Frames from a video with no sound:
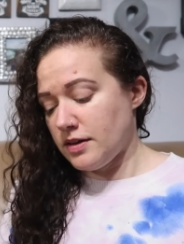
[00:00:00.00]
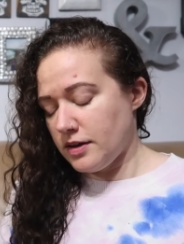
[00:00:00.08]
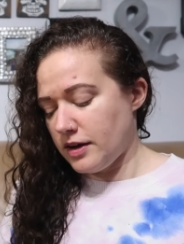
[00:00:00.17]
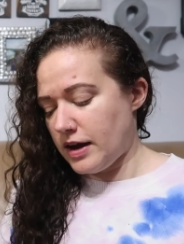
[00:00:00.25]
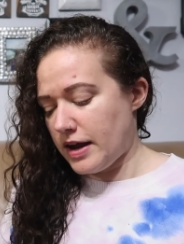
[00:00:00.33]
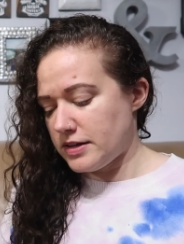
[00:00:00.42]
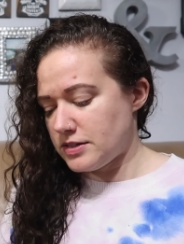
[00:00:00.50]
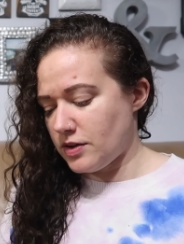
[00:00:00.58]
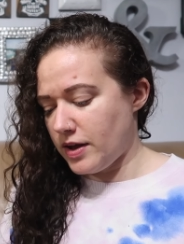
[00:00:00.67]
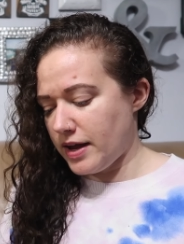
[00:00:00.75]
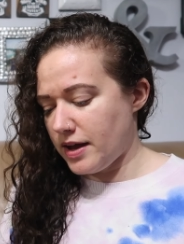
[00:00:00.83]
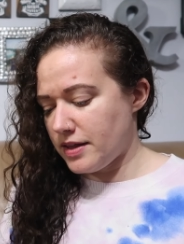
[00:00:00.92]
All right, so
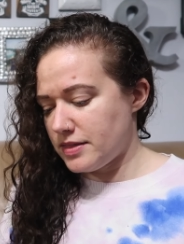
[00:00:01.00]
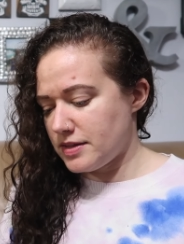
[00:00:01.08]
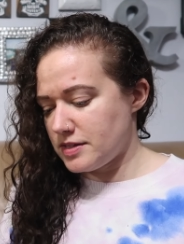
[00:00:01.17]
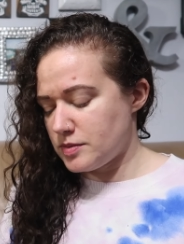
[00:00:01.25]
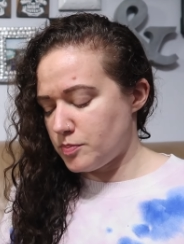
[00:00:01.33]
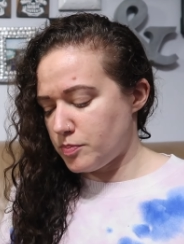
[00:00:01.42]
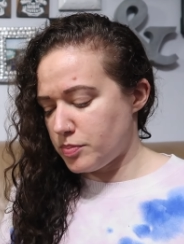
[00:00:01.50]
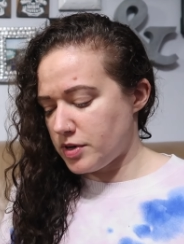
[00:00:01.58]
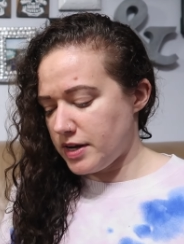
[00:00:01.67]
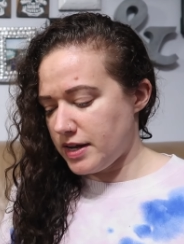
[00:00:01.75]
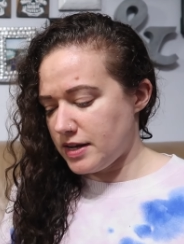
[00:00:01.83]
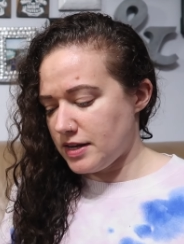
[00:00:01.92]
I got this
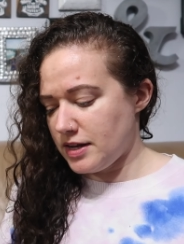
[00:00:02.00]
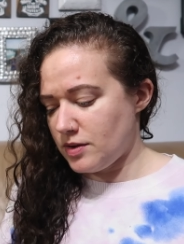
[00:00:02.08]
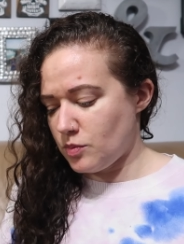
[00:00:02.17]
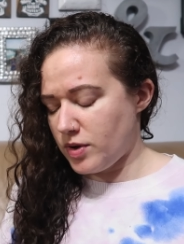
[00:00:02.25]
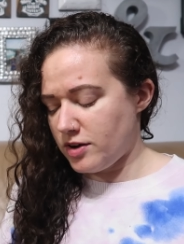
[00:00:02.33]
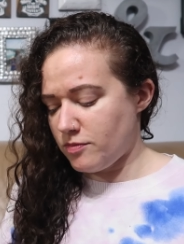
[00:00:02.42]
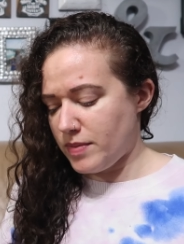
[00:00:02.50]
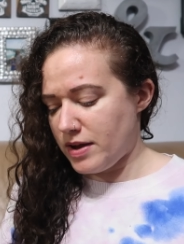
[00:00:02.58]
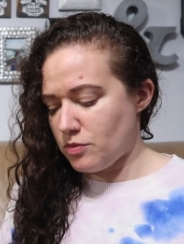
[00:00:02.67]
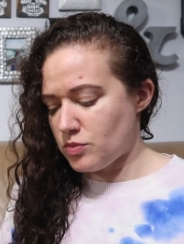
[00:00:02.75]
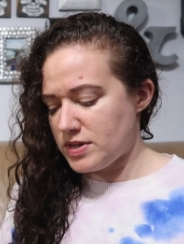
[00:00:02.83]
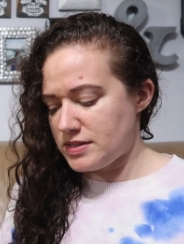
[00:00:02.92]
brand in one of my
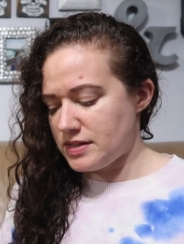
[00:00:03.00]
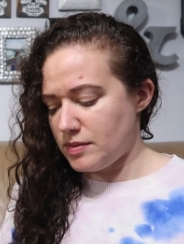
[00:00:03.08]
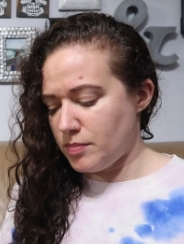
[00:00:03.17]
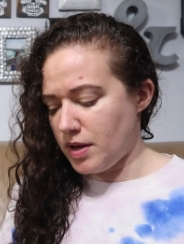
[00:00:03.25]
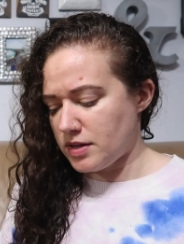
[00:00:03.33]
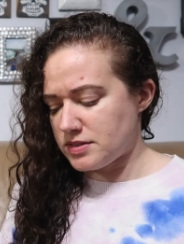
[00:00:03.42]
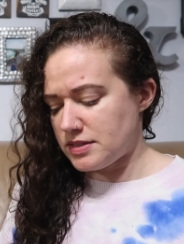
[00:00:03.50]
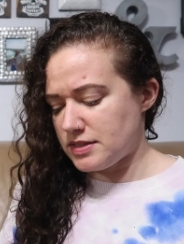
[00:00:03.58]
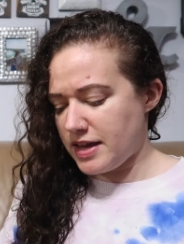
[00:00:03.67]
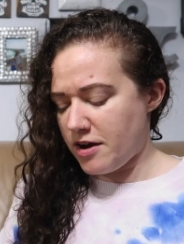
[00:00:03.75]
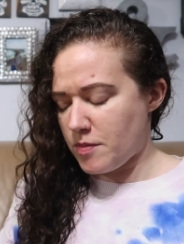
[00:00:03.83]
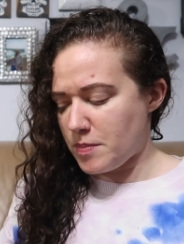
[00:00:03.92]
recent boxes.
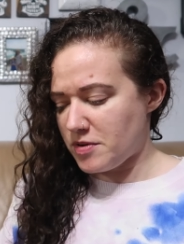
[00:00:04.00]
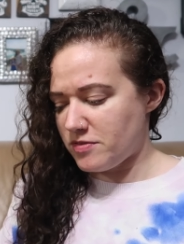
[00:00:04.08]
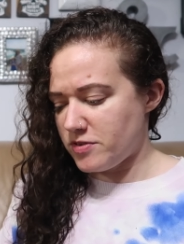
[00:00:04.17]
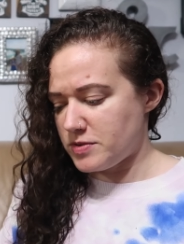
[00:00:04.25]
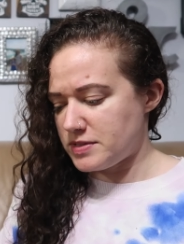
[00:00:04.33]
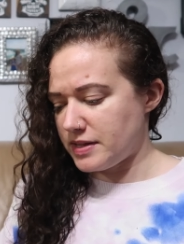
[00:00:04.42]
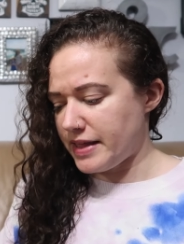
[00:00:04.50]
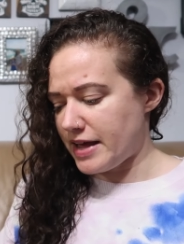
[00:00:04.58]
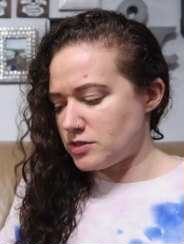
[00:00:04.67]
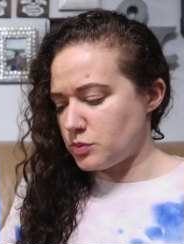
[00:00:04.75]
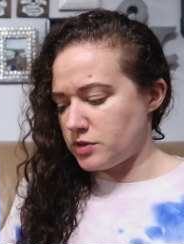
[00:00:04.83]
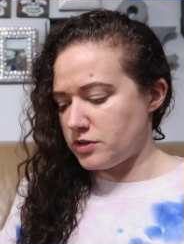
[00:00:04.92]
Can't remember if it was the
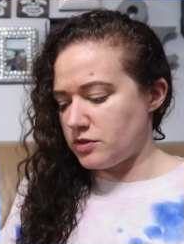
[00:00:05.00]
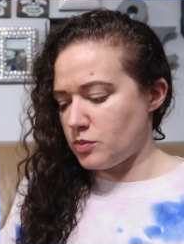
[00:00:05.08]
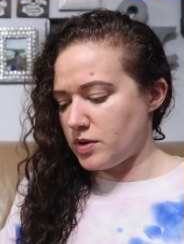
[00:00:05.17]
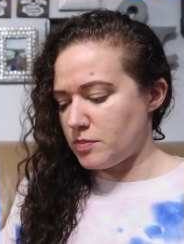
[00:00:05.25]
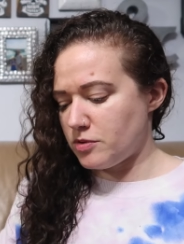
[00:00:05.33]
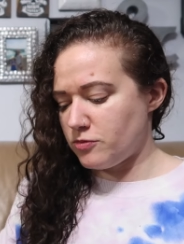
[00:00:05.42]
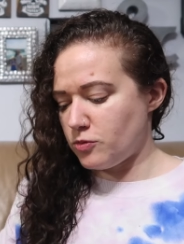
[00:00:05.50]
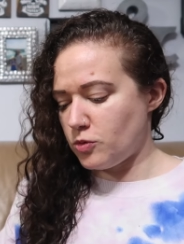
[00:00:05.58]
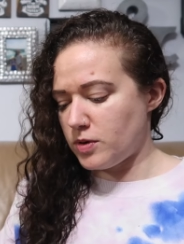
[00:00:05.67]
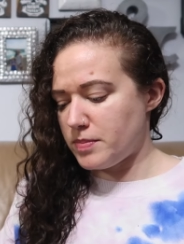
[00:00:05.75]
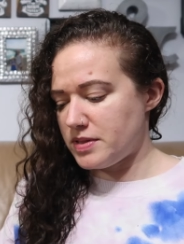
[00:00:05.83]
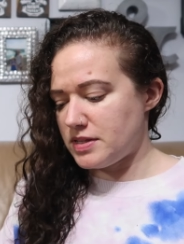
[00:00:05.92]
last one or the one
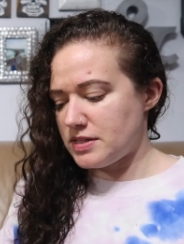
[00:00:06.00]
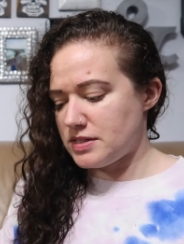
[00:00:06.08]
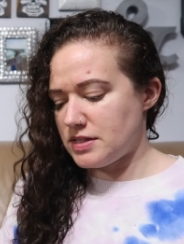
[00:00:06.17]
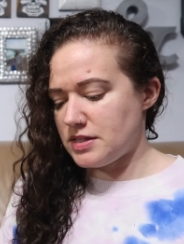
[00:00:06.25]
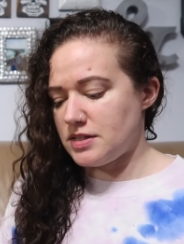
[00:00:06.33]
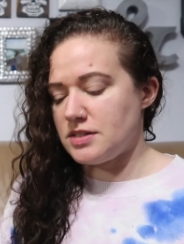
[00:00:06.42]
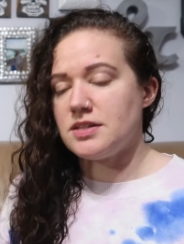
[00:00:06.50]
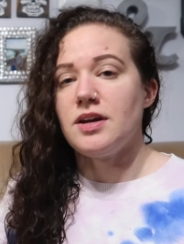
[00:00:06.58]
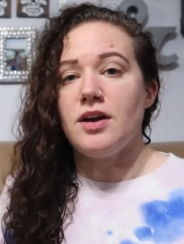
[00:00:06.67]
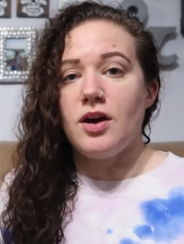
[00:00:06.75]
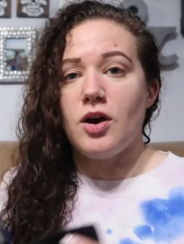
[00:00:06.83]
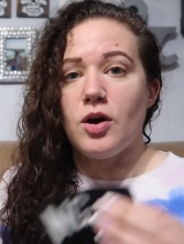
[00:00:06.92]
before, but this is
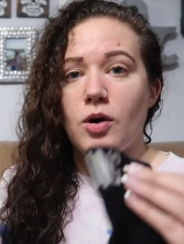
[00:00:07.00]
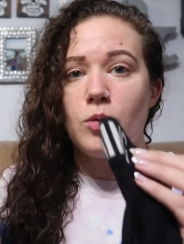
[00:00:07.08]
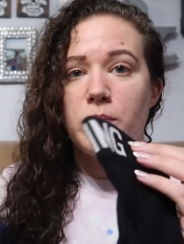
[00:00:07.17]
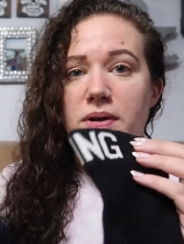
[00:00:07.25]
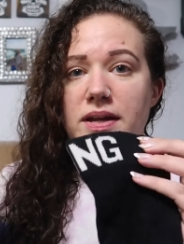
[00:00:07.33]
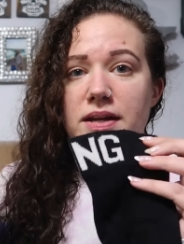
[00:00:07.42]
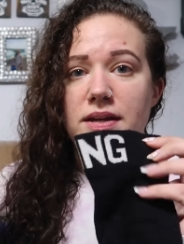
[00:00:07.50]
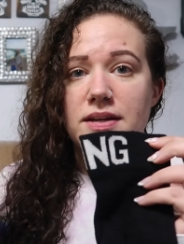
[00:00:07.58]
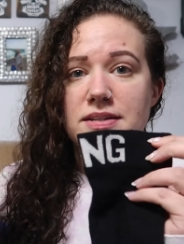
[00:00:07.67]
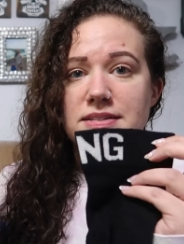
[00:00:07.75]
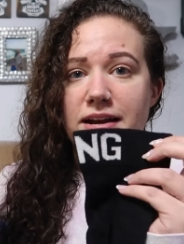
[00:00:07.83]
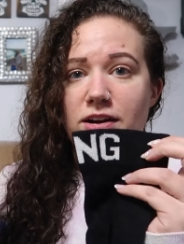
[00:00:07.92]
Opening
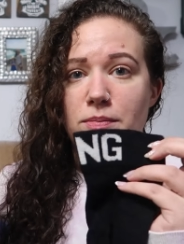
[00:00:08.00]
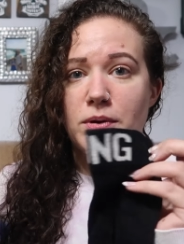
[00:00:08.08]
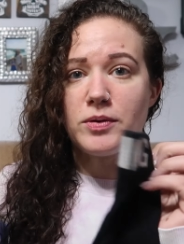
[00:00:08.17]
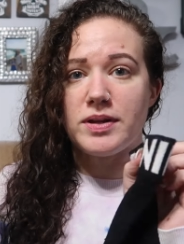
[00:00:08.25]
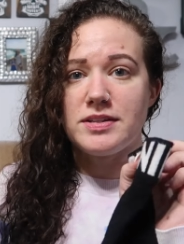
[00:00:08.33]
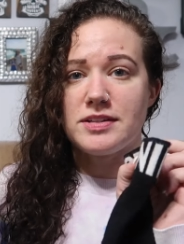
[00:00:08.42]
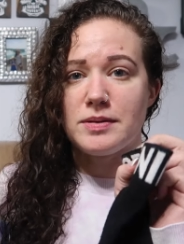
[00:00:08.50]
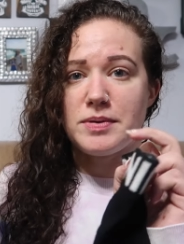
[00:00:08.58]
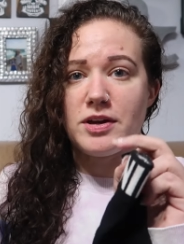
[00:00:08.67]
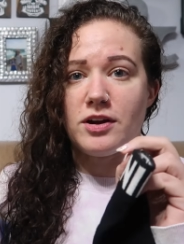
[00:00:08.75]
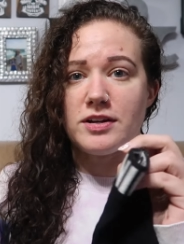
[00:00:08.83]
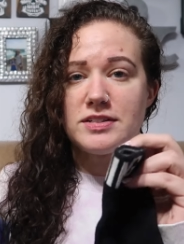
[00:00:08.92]
Ceremony. It's gonna be
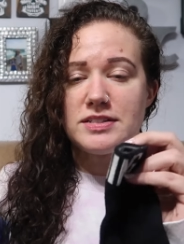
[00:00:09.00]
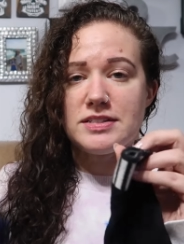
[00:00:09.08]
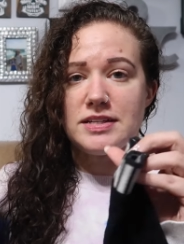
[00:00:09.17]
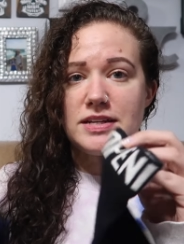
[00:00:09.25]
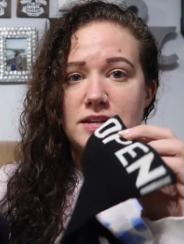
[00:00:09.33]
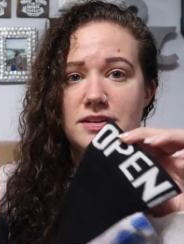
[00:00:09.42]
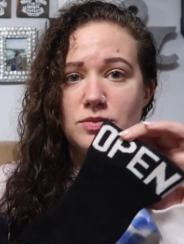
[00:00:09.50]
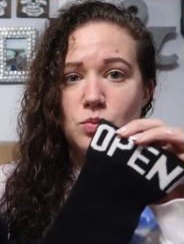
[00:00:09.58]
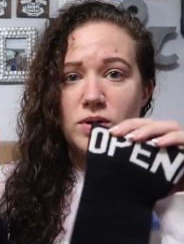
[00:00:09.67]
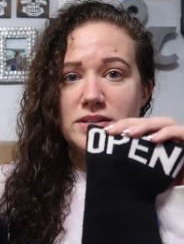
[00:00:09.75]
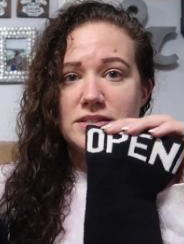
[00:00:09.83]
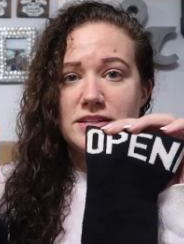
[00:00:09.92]
hard to see.
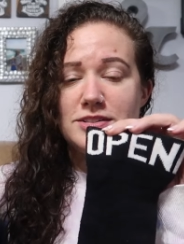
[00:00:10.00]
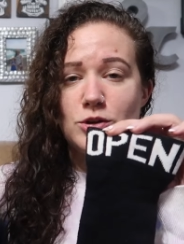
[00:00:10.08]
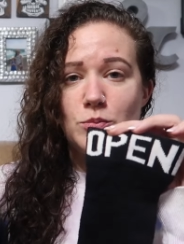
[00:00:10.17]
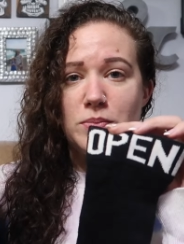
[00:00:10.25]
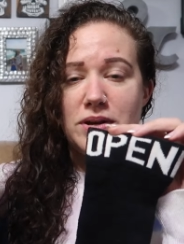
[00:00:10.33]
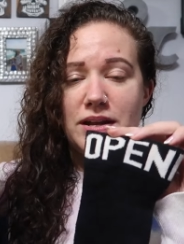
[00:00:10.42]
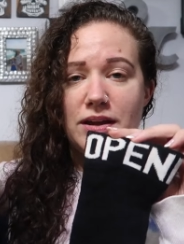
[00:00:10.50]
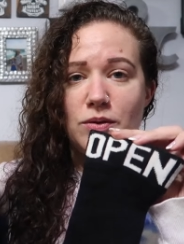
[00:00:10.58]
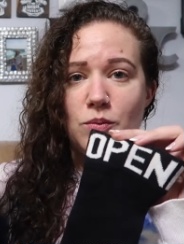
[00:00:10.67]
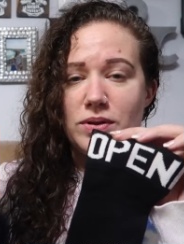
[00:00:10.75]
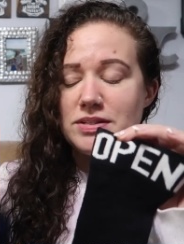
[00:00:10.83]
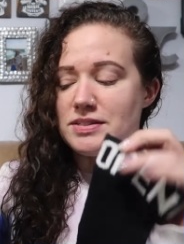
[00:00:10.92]
One says opening,
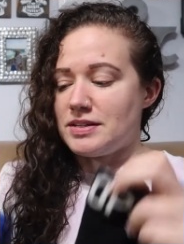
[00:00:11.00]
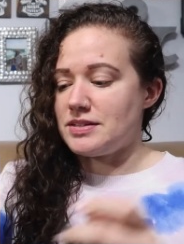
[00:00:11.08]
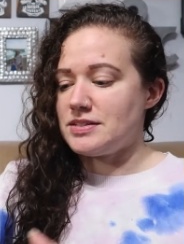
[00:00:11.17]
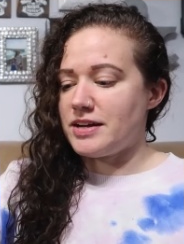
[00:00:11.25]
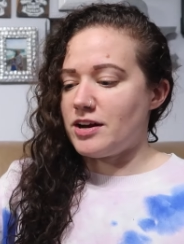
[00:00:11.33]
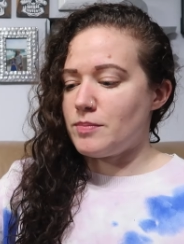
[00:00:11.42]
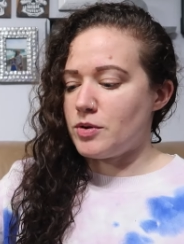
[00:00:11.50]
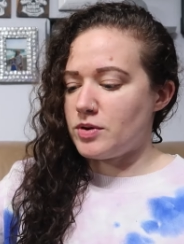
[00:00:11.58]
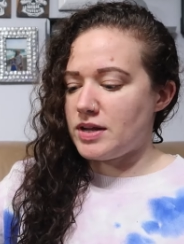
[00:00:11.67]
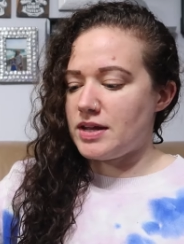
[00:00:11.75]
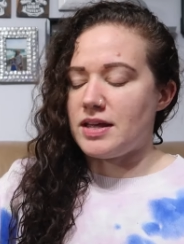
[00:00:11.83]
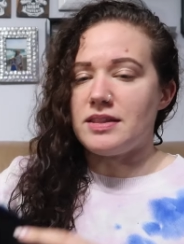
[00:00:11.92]
one says
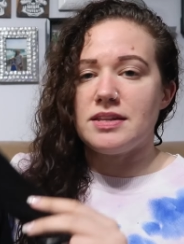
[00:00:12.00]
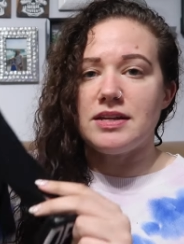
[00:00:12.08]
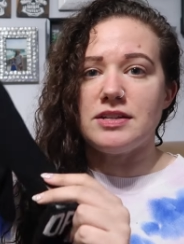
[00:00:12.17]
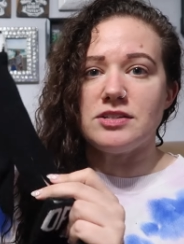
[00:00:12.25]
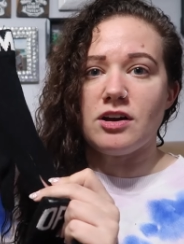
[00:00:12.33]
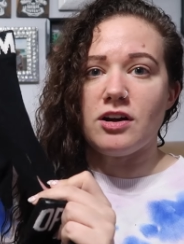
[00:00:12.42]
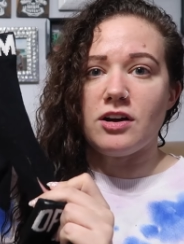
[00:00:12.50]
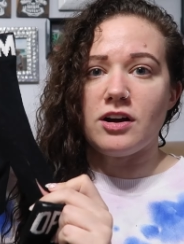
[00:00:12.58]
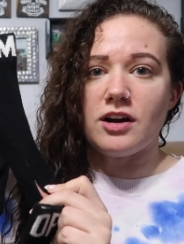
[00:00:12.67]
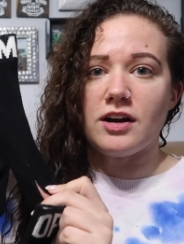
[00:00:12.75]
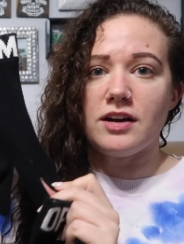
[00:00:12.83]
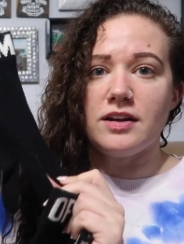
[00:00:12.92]
ceremony, and these
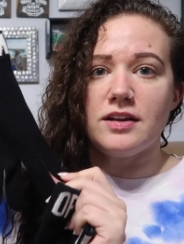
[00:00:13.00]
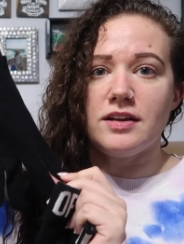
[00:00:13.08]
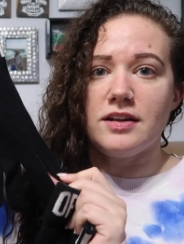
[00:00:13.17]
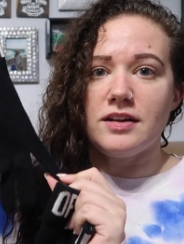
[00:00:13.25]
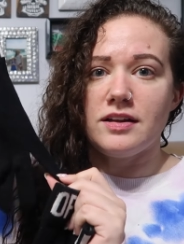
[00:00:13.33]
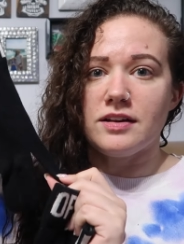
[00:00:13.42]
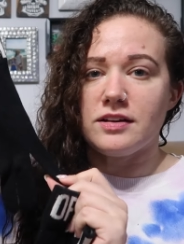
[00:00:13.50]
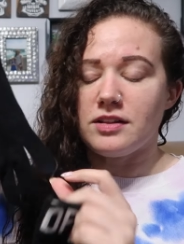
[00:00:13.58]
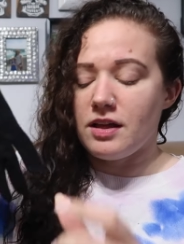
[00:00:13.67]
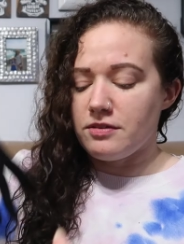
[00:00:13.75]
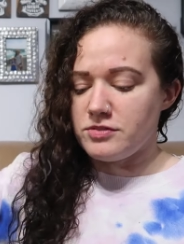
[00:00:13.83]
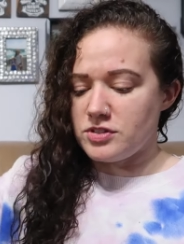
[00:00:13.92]
are
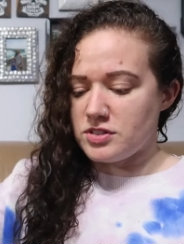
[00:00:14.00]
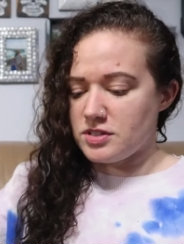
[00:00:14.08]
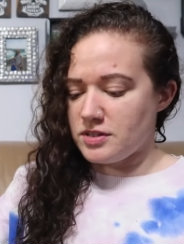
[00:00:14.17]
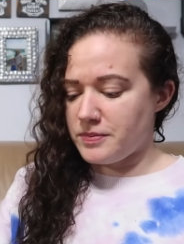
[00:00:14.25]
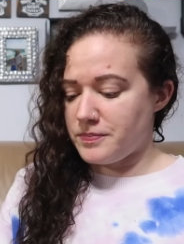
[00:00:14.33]
gloves.